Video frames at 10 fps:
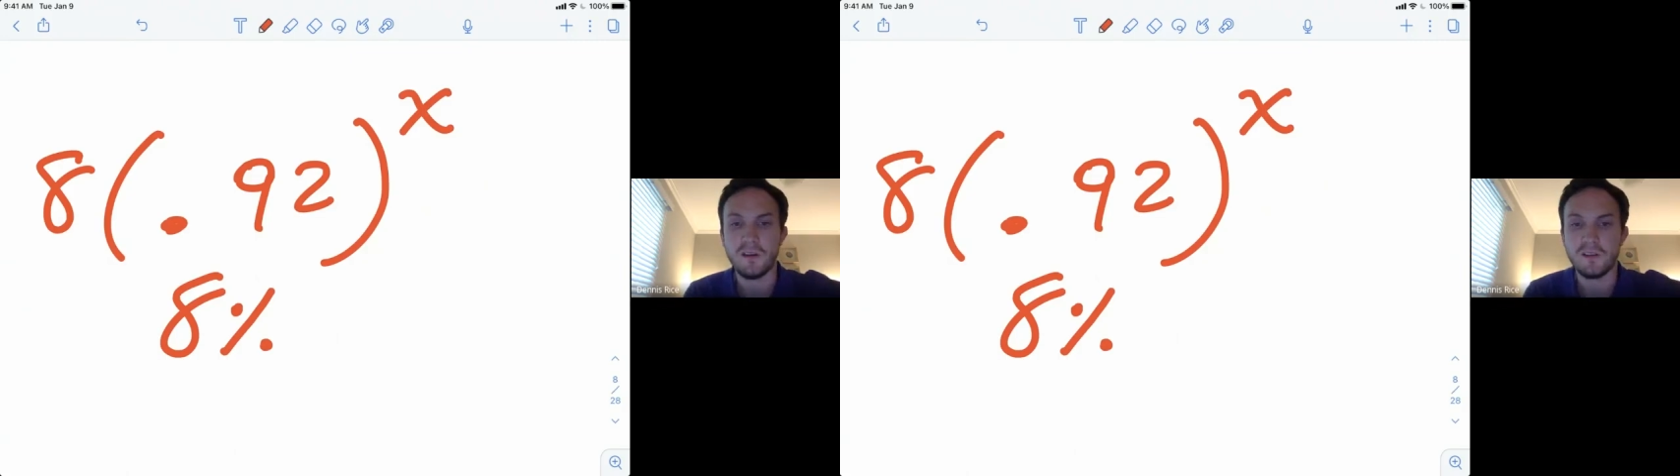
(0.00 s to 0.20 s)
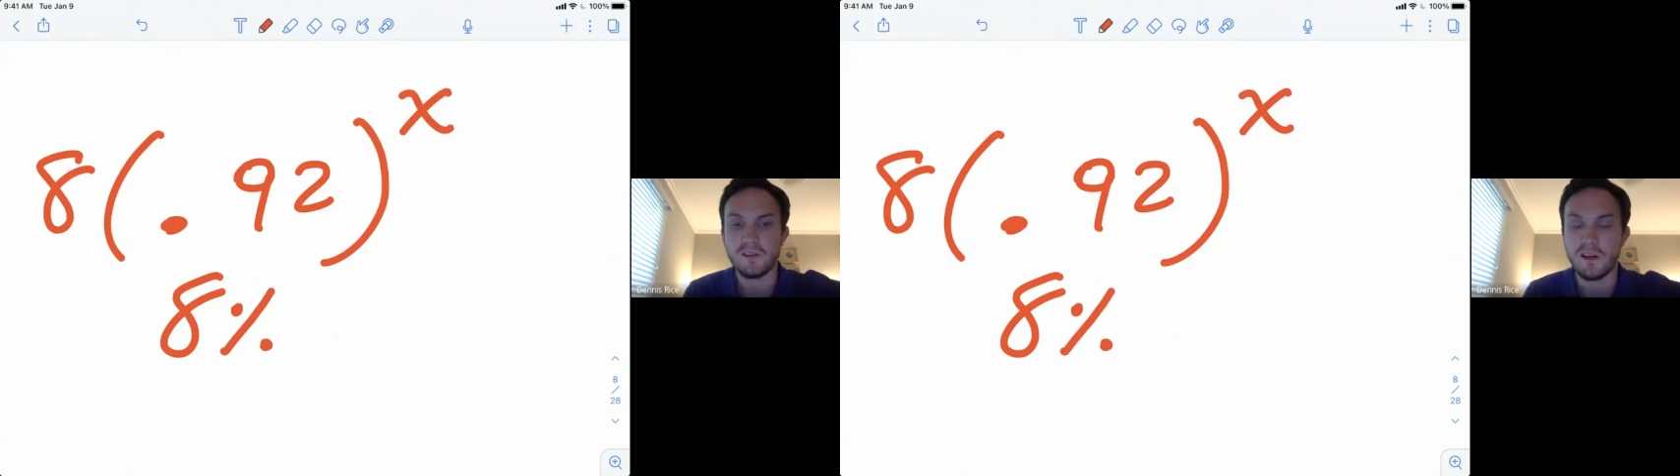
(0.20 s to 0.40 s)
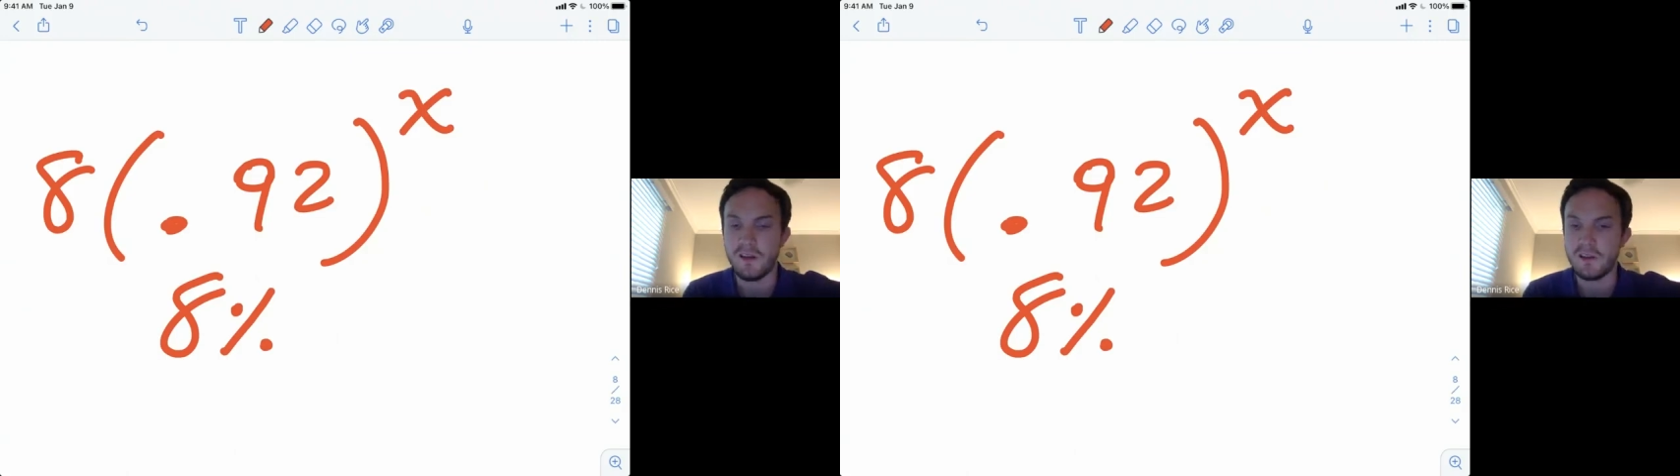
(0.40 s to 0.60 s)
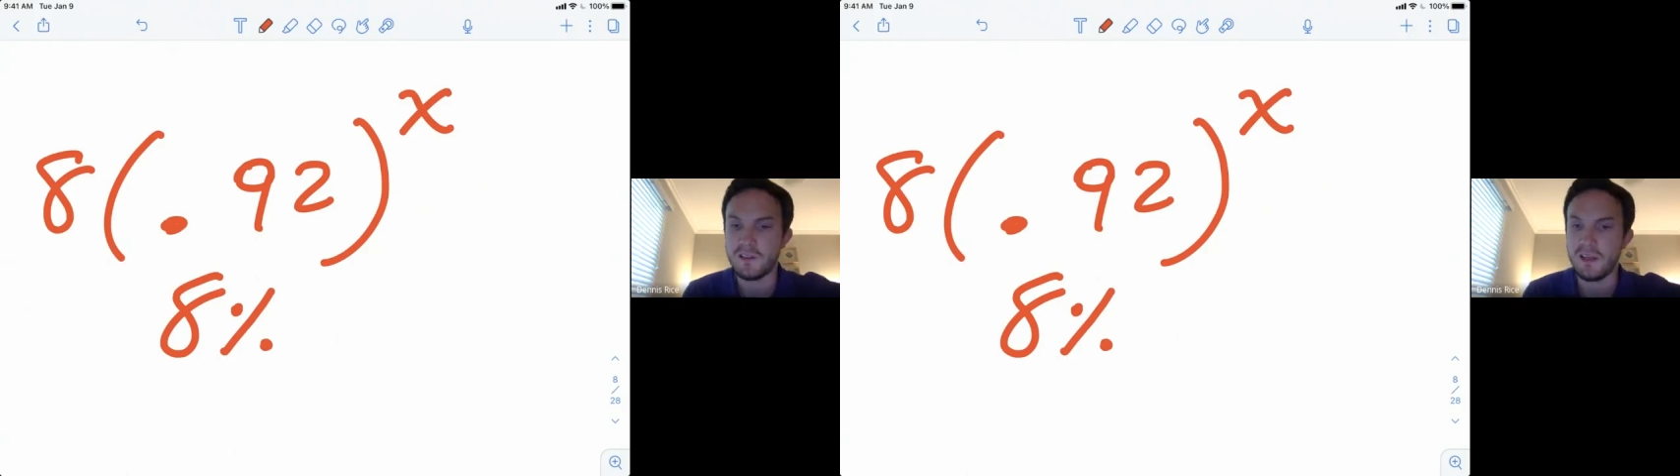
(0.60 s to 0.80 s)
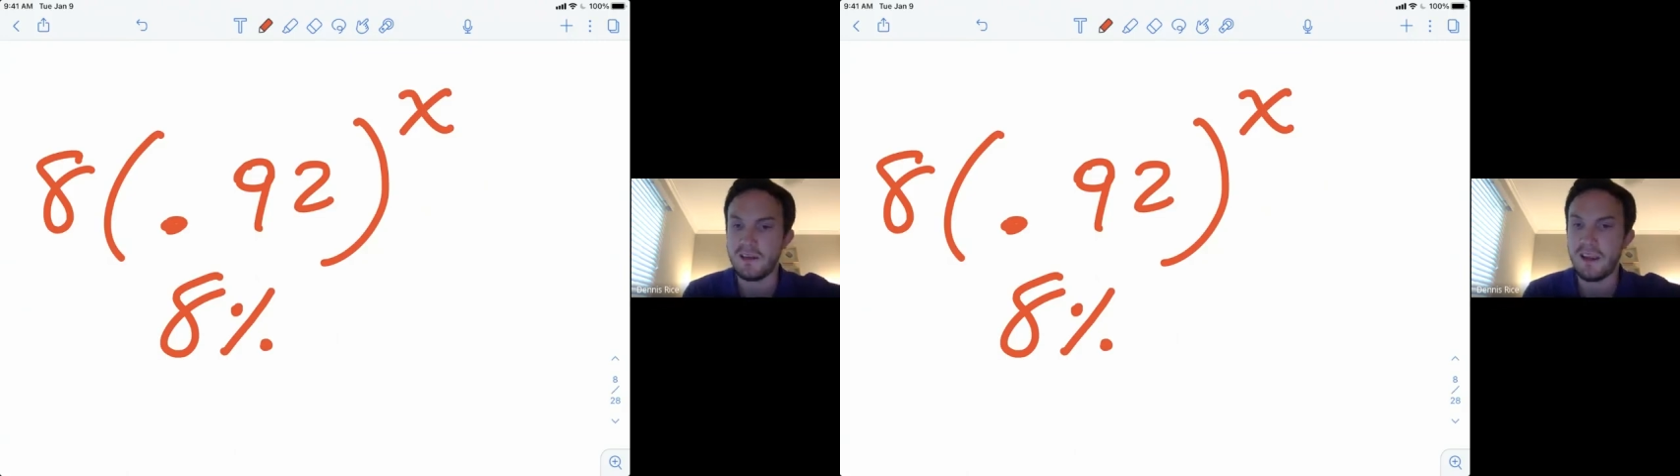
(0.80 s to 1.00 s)
That's kind of like
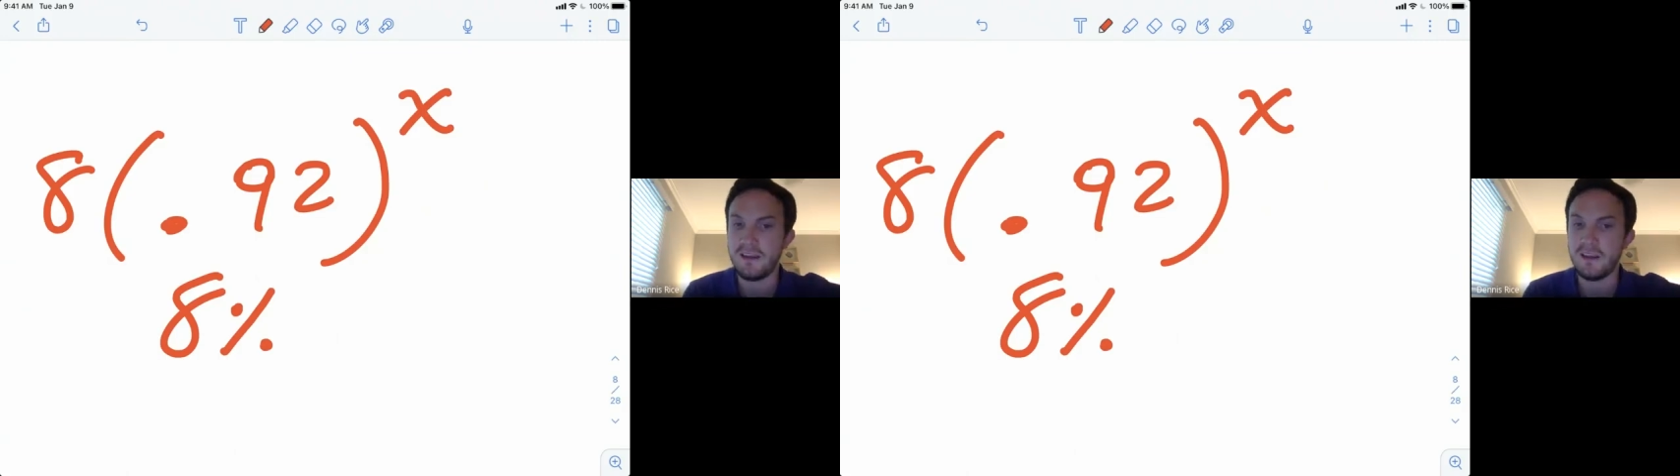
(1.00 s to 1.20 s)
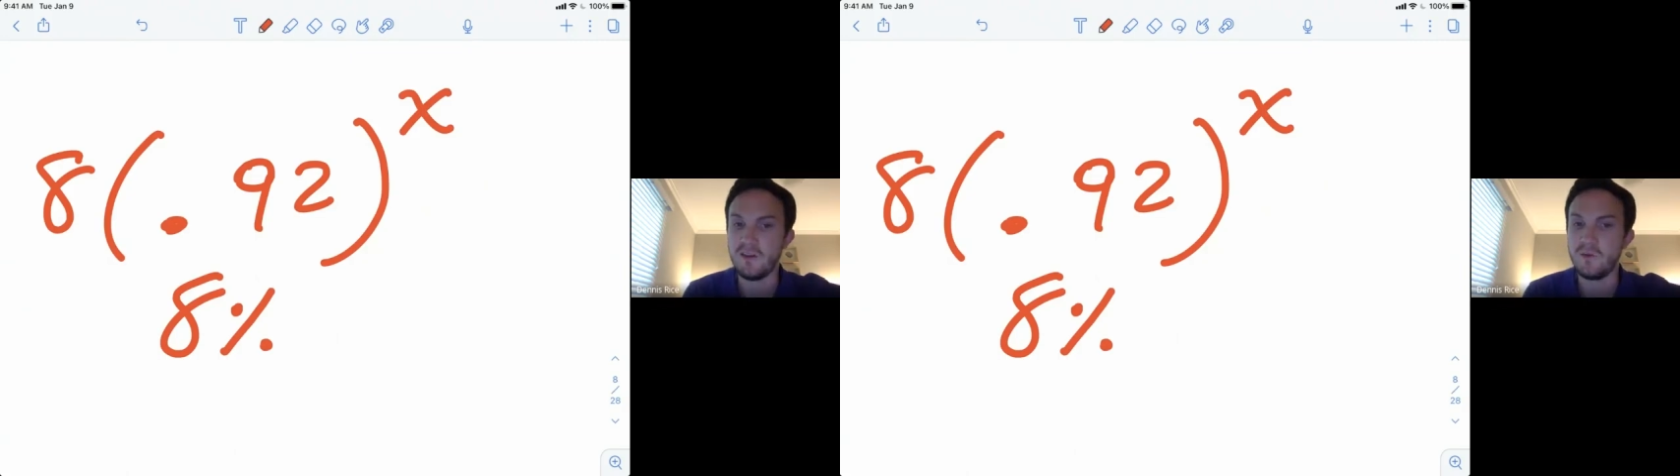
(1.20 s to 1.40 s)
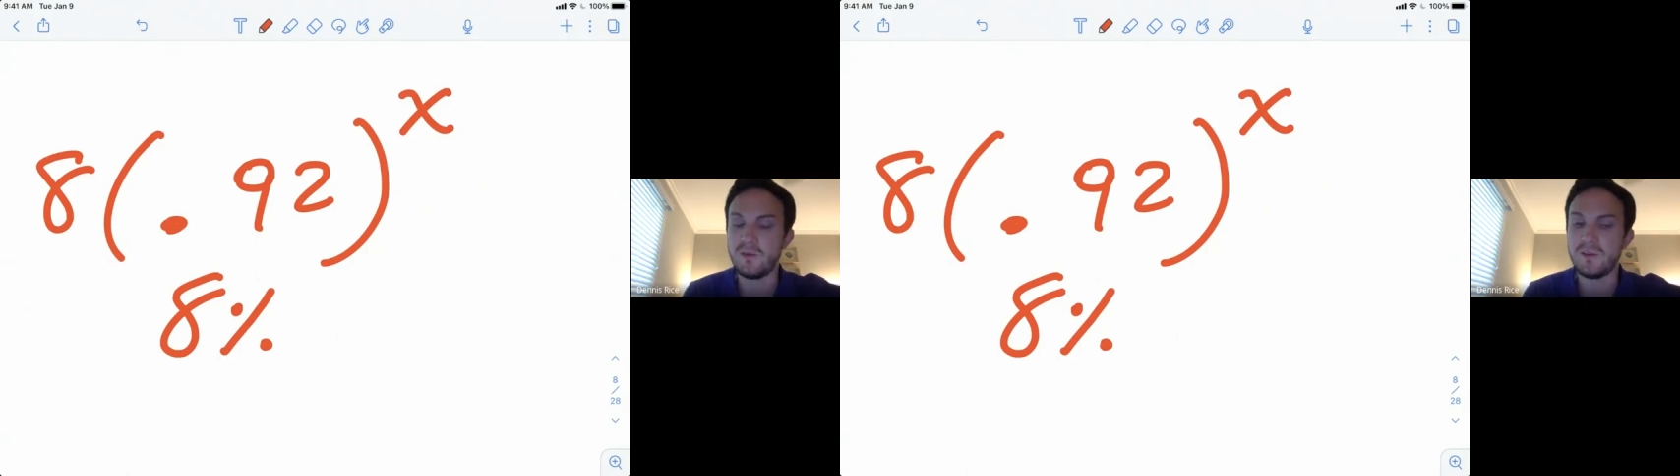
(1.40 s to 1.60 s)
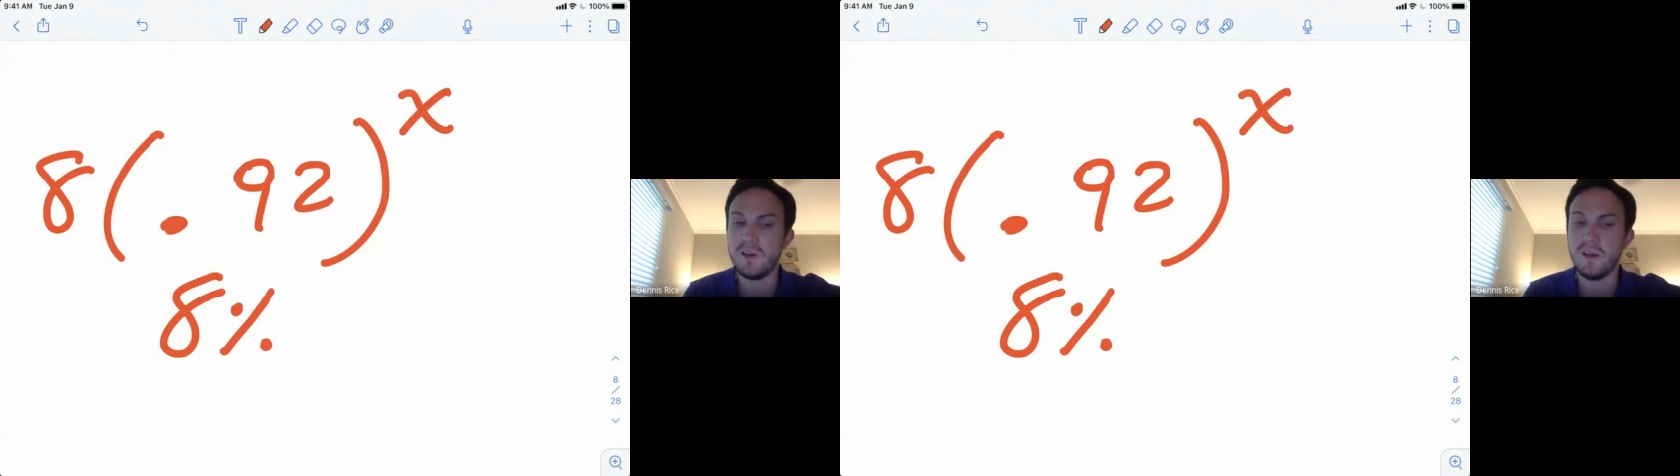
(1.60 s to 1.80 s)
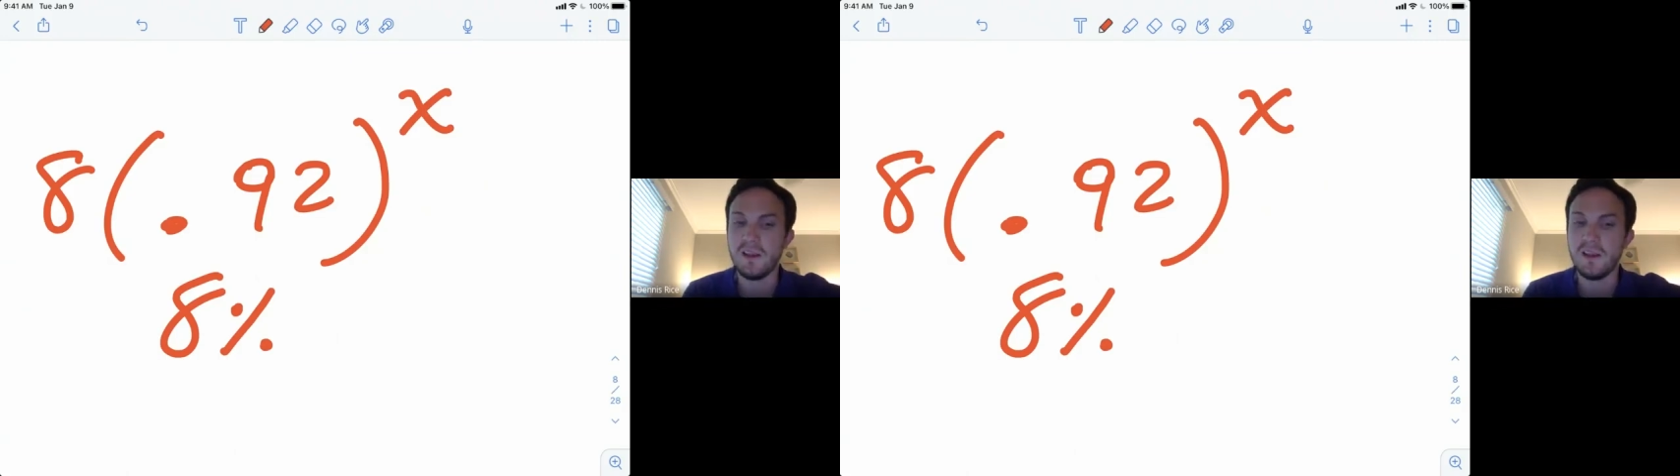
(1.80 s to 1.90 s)
saying 92%.